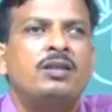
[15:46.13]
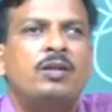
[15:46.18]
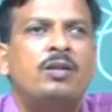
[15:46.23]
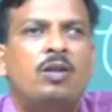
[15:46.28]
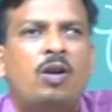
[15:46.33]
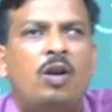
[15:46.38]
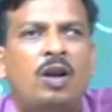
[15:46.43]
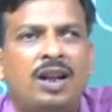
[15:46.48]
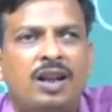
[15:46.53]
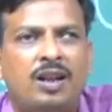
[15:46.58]

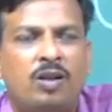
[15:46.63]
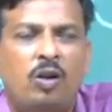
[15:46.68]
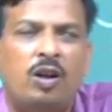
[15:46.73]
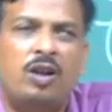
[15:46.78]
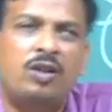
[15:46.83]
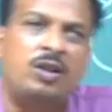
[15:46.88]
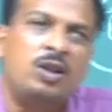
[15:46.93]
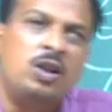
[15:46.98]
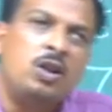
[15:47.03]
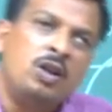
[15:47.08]

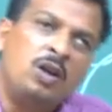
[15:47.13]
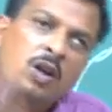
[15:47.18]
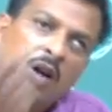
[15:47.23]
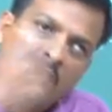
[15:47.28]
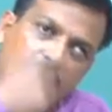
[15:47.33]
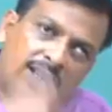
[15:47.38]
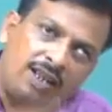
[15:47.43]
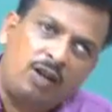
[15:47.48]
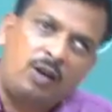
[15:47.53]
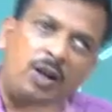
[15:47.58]
or
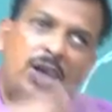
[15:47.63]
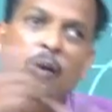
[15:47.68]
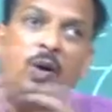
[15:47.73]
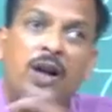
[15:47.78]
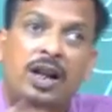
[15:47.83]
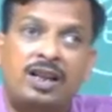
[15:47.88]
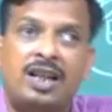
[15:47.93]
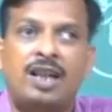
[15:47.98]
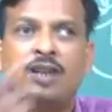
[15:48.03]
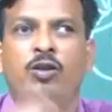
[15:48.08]
other way
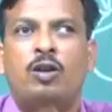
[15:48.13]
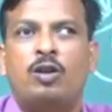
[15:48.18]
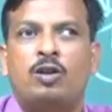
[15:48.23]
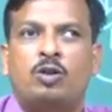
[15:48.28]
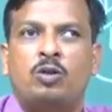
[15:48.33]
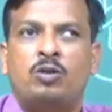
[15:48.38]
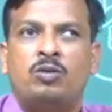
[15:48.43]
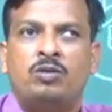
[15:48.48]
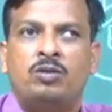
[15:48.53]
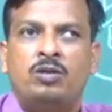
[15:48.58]
weightage
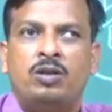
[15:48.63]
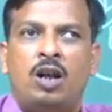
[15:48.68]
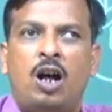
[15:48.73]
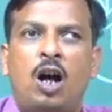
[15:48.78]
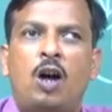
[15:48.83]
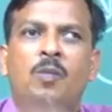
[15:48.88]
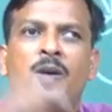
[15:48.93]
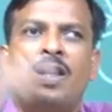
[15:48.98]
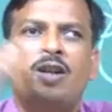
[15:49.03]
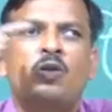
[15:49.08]
also?
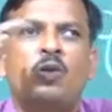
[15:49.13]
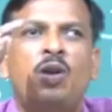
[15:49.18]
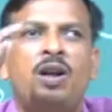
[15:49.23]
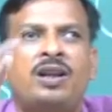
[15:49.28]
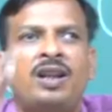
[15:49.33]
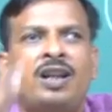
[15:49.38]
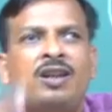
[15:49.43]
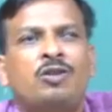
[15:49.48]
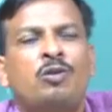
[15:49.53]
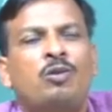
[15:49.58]
How much
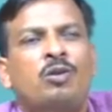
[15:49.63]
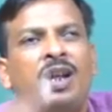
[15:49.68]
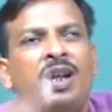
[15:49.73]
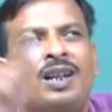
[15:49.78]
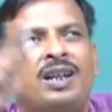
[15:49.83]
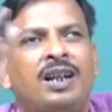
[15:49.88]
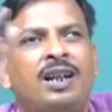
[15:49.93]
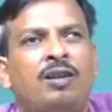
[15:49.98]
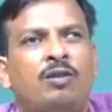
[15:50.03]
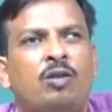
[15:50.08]
weightage should I
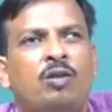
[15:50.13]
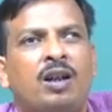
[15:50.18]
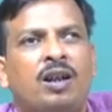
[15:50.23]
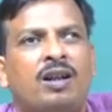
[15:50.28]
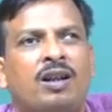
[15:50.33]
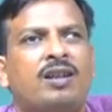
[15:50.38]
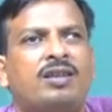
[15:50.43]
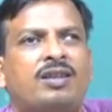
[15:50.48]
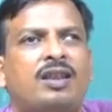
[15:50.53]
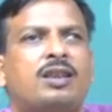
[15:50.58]
give to the
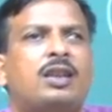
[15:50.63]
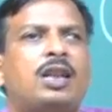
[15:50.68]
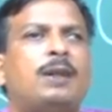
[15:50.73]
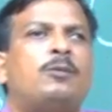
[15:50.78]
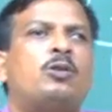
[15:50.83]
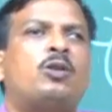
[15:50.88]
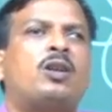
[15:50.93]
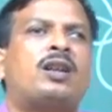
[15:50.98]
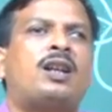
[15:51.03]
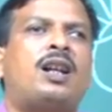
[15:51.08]
classes, give
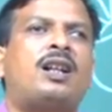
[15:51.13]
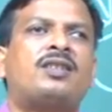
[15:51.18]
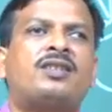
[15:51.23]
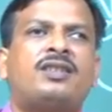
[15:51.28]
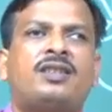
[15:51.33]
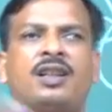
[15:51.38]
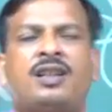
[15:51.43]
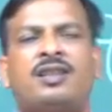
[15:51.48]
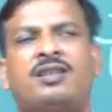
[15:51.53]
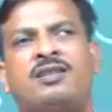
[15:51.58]
to the class
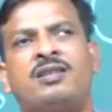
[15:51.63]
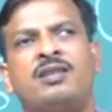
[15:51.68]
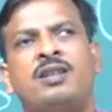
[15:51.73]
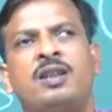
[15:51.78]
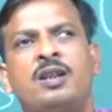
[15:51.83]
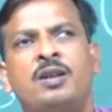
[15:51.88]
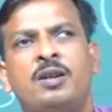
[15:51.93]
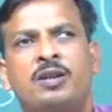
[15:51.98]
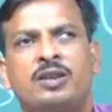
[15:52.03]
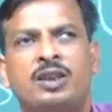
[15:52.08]
test,
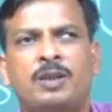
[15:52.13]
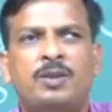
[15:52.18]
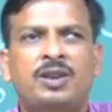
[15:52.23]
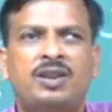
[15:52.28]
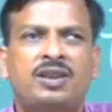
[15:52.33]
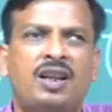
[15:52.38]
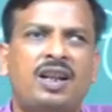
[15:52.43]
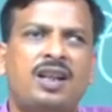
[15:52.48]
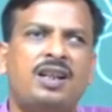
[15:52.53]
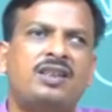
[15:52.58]

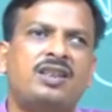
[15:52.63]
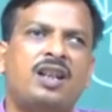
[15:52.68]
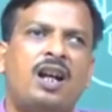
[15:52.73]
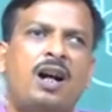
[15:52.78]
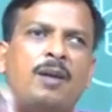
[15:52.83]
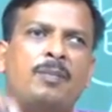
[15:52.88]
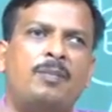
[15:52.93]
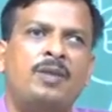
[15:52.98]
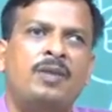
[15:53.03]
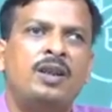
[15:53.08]
semester
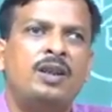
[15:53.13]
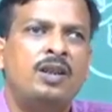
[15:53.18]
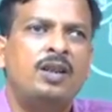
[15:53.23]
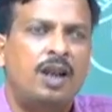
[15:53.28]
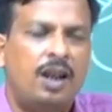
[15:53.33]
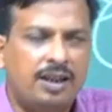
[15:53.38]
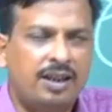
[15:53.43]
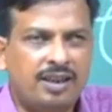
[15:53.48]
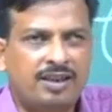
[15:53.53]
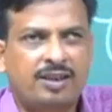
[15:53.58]
exam,
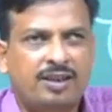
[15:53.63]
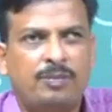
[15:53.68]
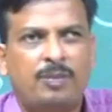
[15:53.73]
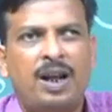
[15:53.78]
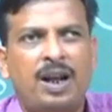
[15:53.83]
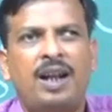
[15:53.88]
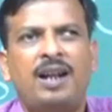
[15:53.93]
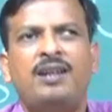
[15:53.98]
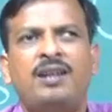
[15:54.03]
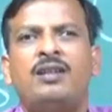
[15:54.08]

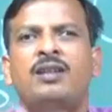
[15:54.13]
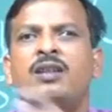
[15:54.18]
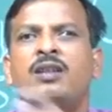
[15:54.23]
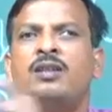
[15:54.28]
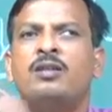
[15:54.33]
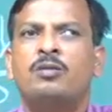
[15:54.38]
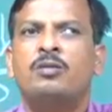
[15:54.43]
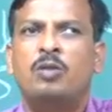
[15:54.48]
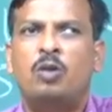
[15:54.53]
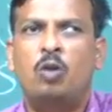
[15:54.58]
assessment,
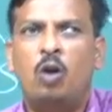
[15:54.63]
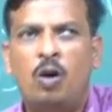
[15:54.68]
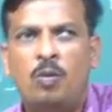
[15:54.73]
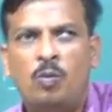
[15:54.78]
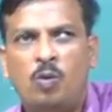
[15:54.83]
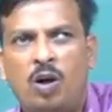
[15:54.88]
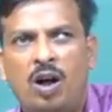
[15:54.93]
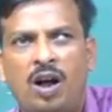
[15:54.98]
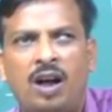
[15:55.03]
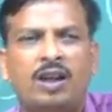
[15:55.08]

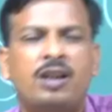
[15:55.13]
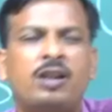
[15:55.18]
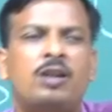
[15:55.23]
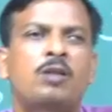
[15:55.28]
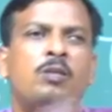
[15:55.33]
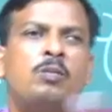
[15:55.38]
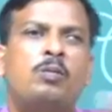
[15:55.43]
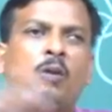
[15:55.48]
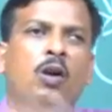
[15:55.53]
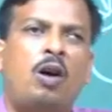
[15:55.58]

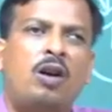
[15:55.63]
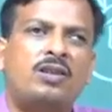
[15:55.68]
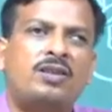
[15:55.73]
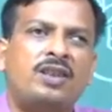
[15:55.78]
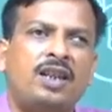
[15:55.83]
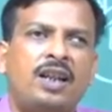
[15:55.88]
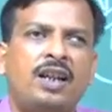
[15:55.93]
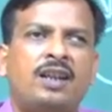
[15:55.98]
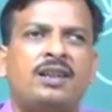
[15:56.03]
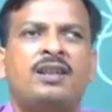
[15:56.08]
homework,
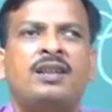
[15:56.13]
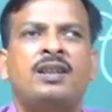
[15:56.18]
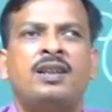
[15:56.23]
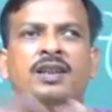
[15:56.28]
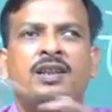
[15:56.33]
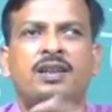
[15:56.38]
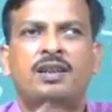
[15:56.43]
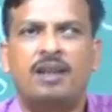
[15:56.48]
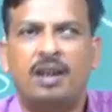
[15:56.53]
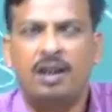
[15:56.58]
project,
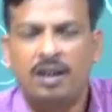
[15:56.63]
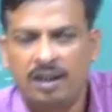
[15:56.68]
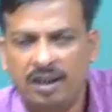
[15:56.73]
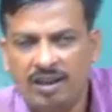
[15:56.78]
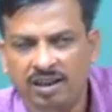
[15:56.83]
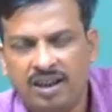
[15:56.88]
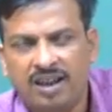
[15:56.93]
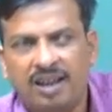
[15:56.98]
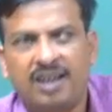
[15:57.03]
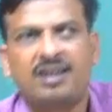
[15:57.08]

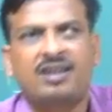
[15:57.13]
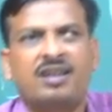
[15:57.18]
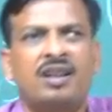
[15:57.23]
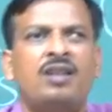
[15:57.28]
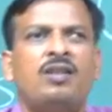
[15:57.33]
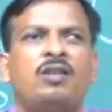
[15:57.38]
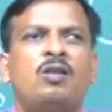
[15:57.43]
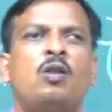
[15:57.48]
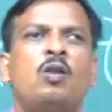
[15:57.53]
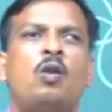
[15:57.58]

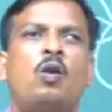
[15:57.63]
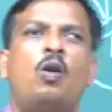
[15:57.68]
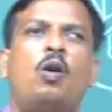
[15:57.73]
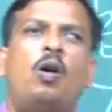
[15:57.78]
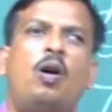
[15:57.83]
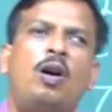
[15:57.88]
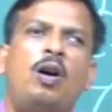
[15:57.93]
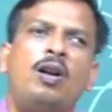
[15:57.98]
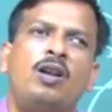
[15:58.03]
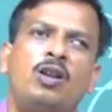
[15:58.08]
interaction?
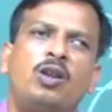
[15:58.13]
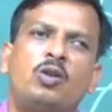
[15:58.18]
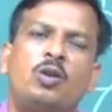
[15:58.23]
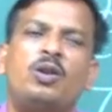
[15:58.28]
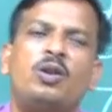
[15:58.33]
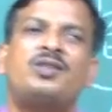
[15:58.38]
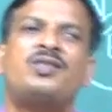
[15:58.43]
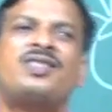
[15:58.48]
All those